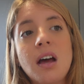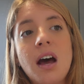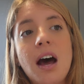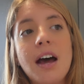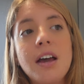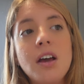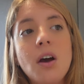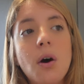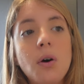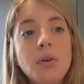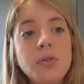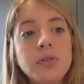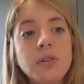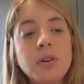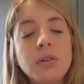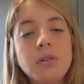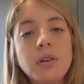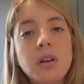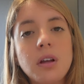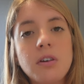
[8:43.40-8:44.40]
I
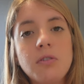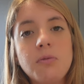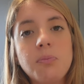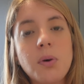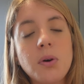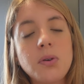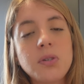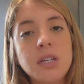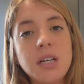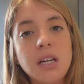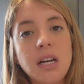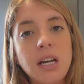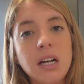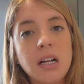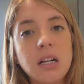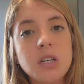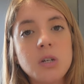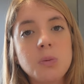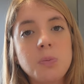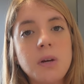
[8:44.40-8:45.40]
also love posting in
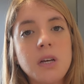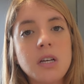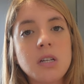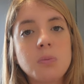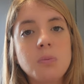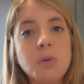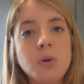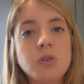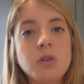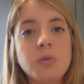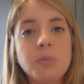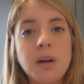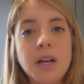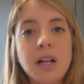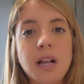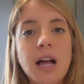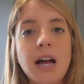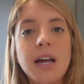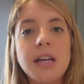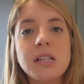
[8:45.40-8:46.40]
English because most of my
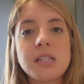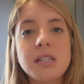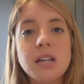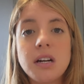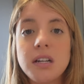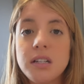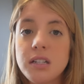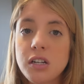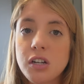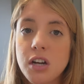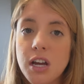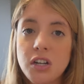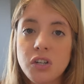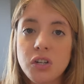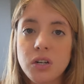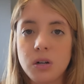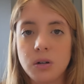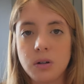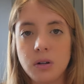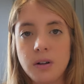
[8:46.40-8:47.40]
clients are
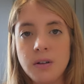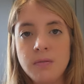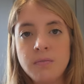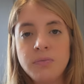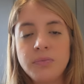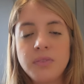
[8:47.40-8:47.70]
international.